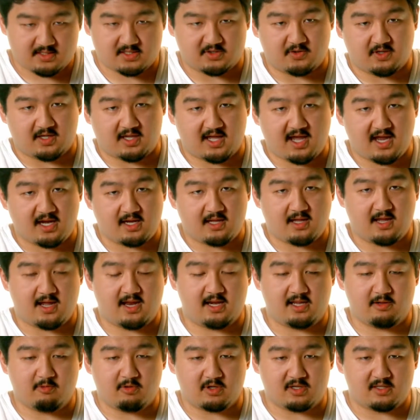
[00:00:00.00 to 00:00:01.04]
So again,
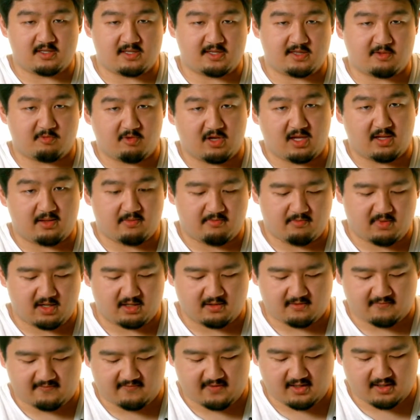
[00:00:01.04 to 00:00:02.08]
any one of the three
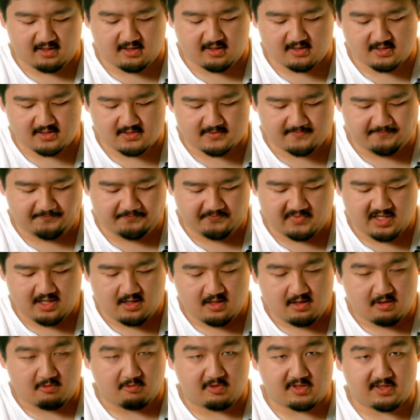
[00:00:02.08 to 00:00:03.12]
middle fingers
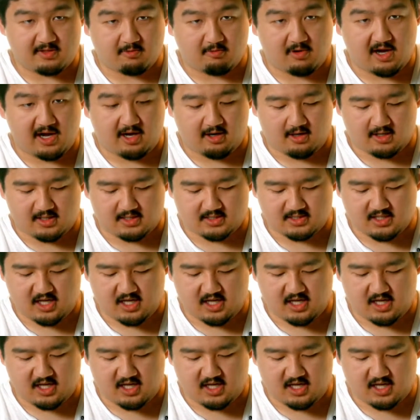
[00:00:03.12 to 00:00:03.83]
with the wire on